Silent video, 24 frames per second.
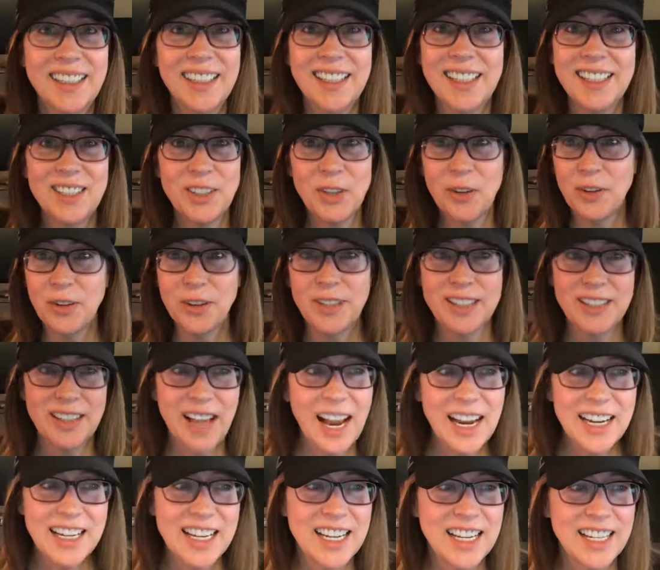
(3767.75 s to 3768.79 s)
It's so
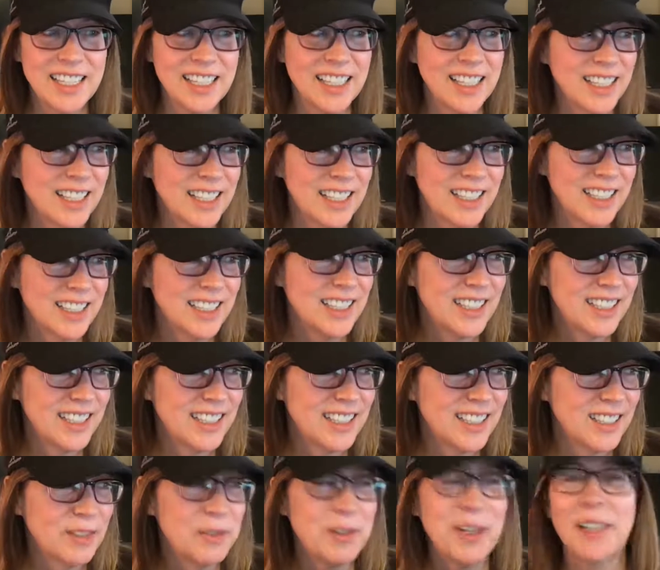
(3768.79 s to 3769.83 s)
exciting.
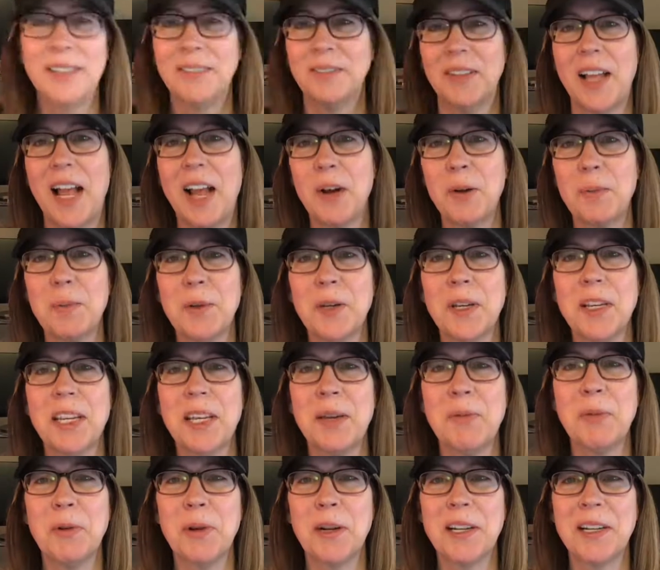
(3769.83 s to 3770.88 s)
Well, I hope you can
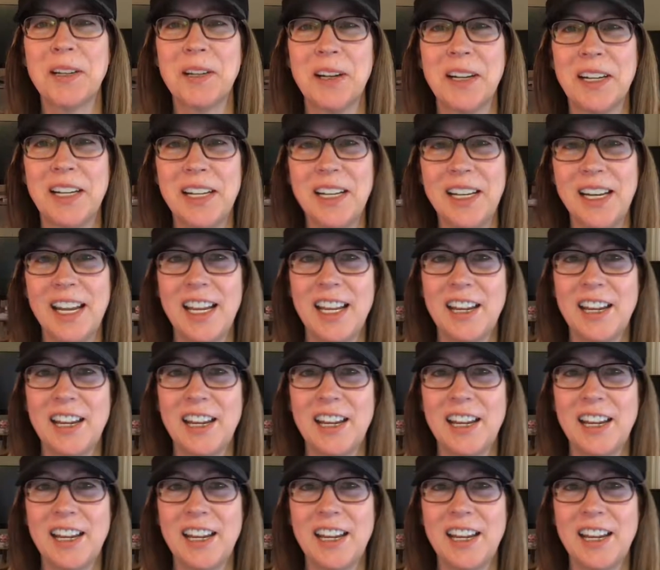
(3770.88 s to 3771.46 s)
keep working on it.